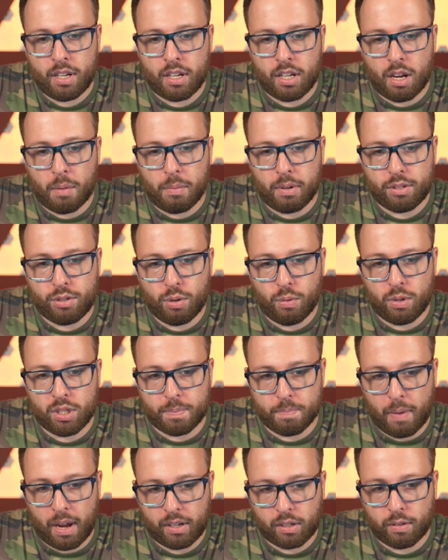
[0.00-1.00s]
Number two is
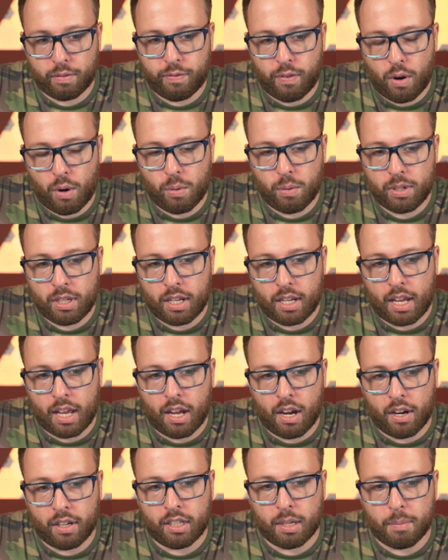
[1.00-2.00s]
microphone.
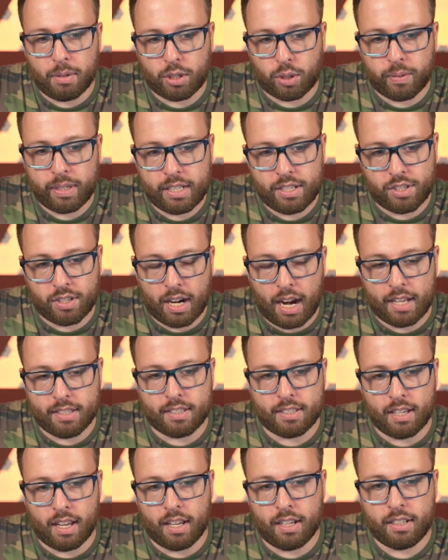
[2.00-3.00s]
Number three is your
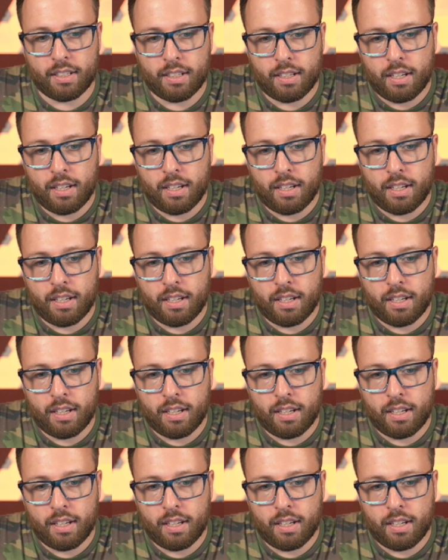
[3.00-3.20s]
headset.